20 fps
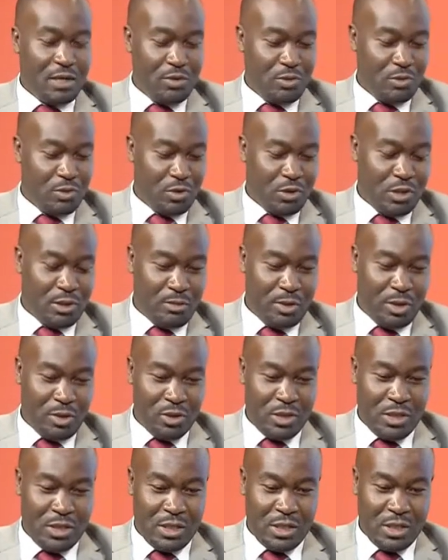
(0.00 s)
You talked
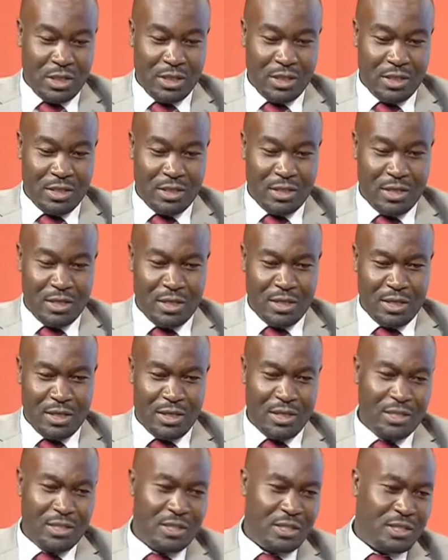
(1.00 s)
about
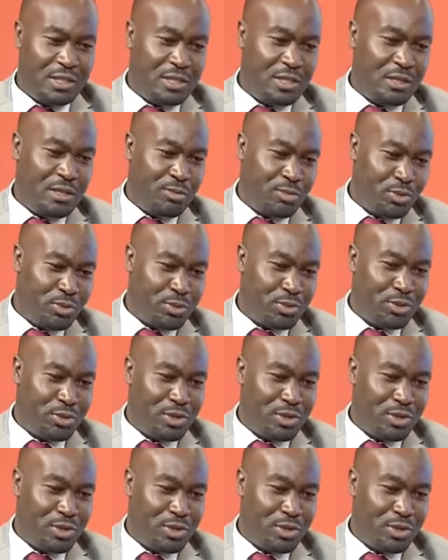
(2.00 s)
is it cheap